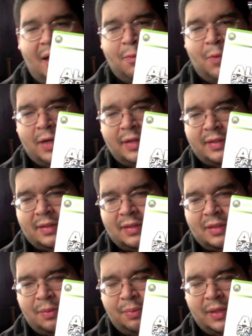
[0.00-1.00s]
wanted
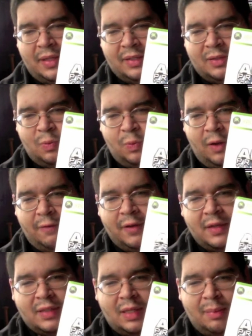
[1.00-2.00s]
to play this when it
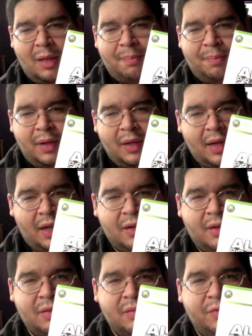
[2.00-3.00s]
first came out, but I
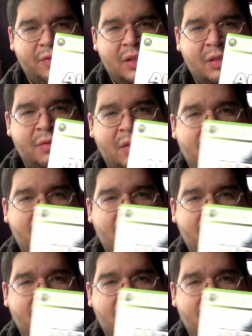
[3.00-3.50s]
heard really, really